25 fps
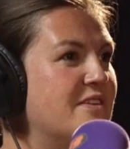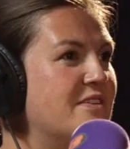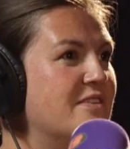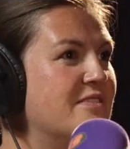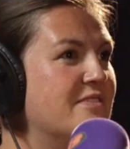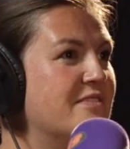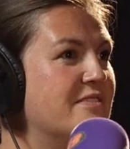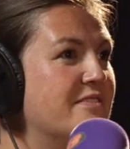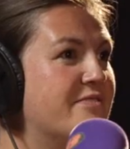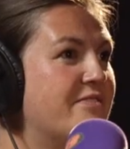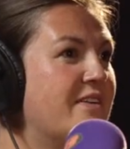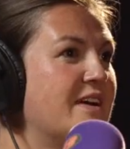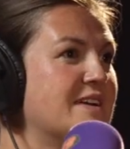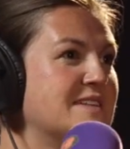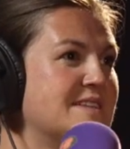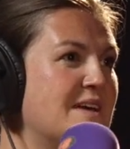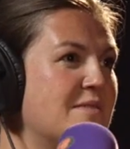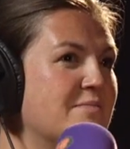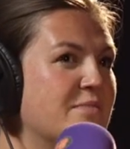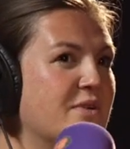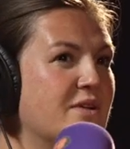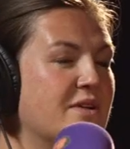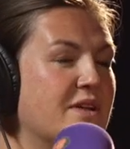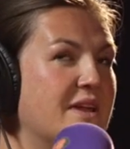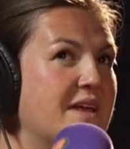you, for
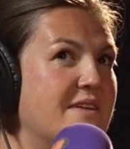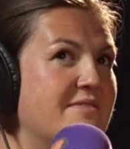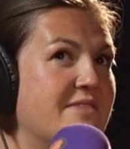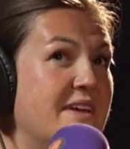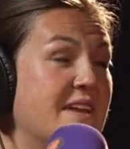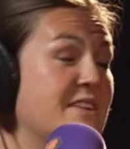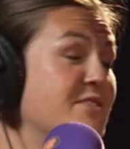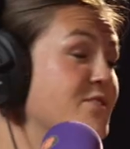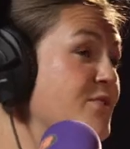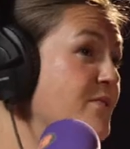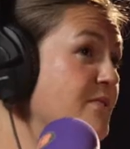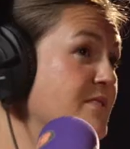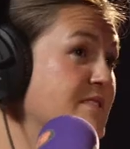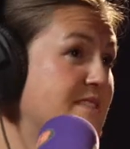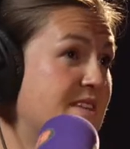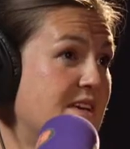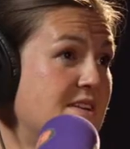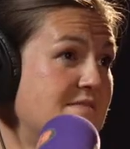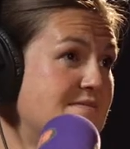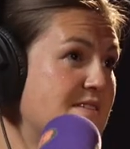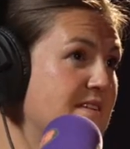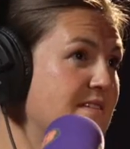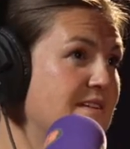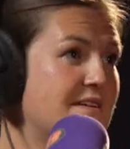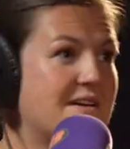example, live in
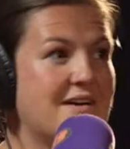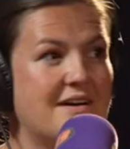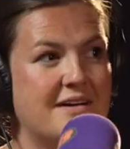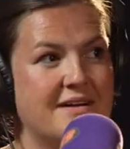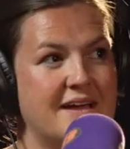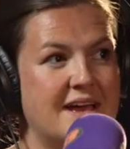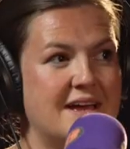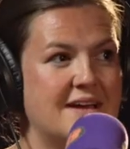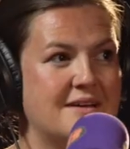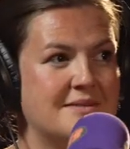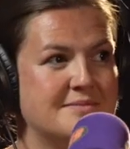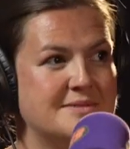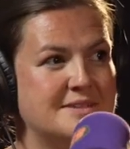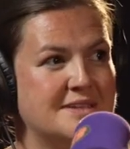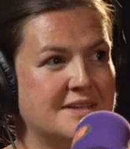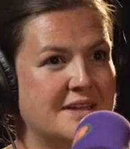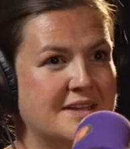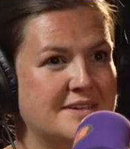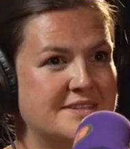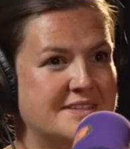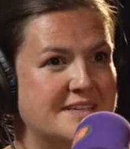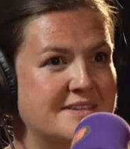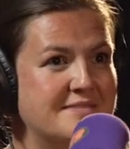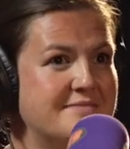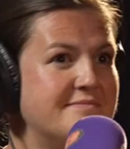Dorset and you can't get up to
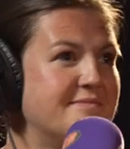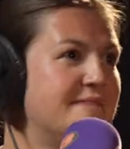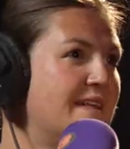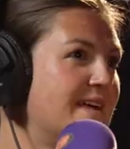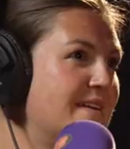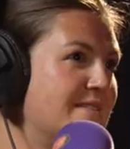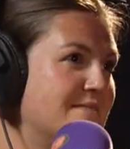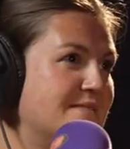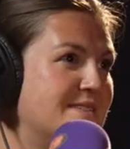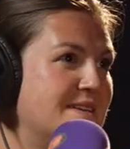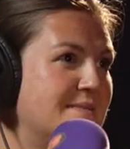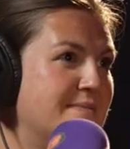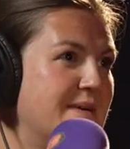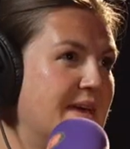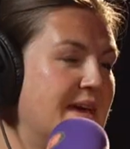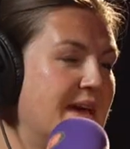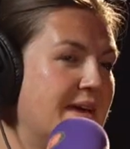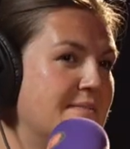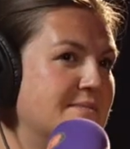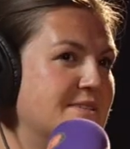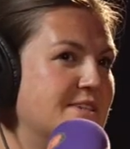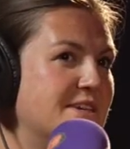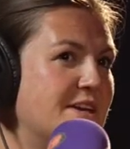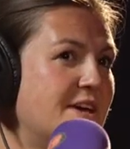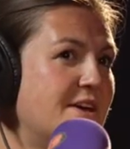London, then Dippy came to